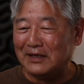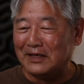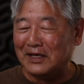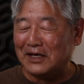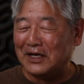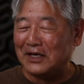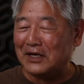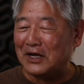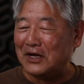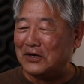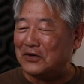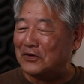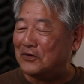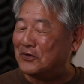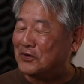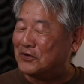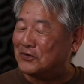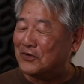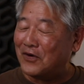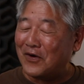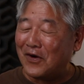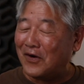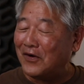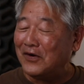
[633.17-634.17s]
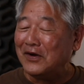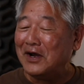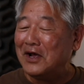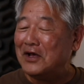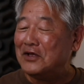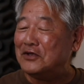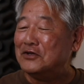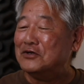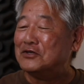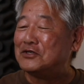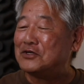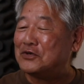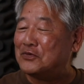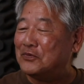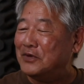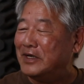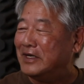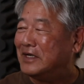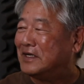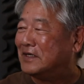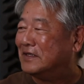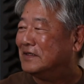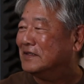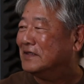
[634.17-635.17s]
and I know you are, you
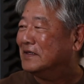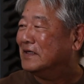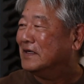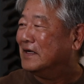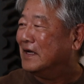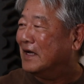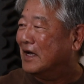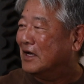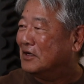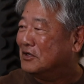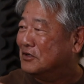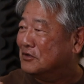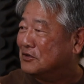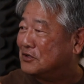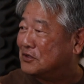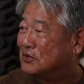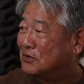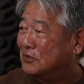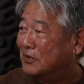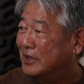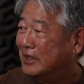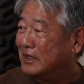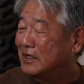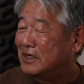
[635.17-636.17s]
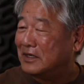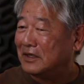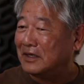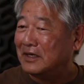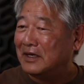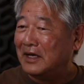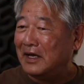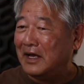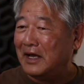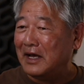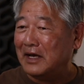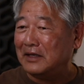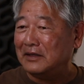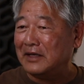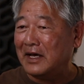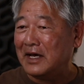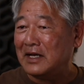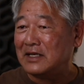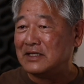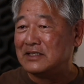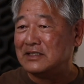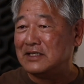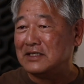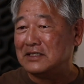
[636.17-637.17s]
tweak and you tweak, and
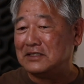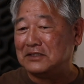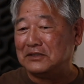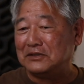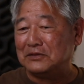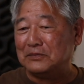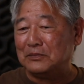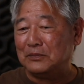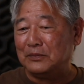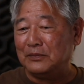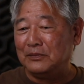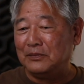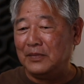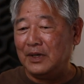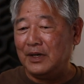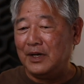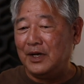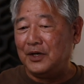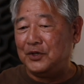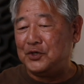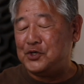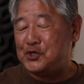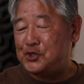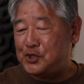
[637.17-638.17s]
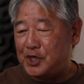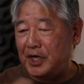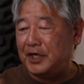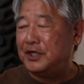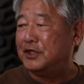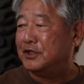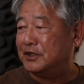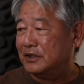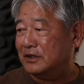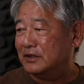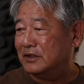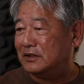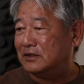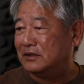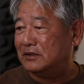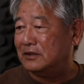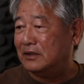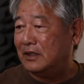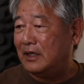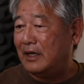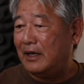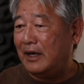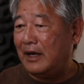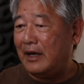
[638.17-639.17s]
that system changes,
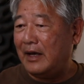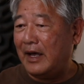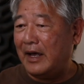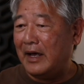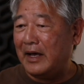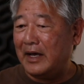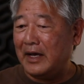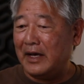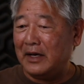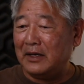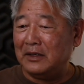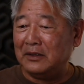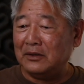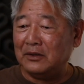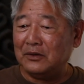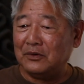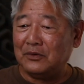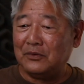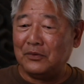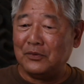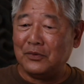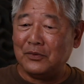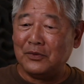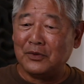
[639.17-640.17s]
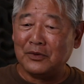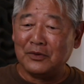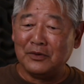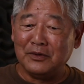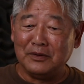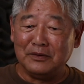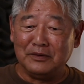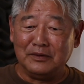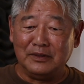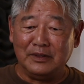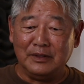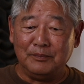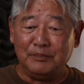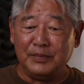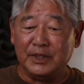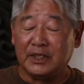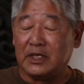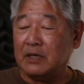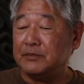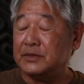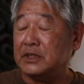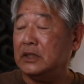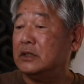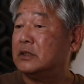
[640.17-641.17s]
and or it
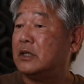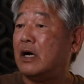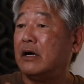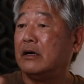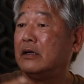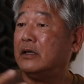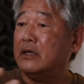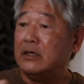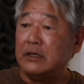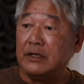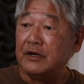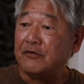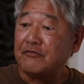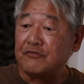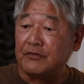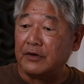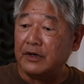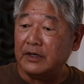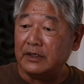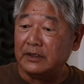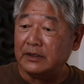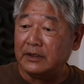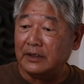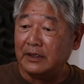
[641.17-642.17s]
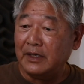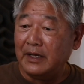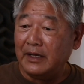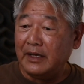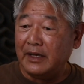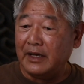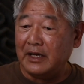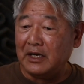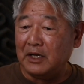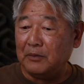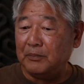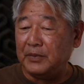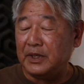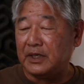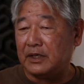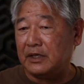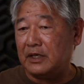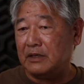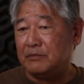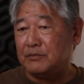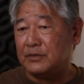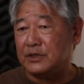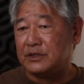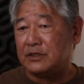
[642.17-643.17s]
becomes entirely different, and it
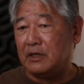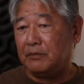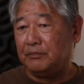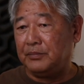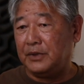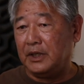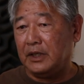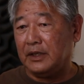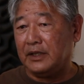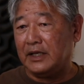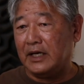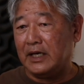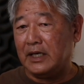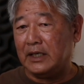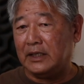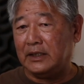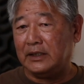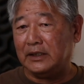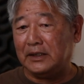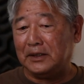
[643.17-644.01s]
becomes something that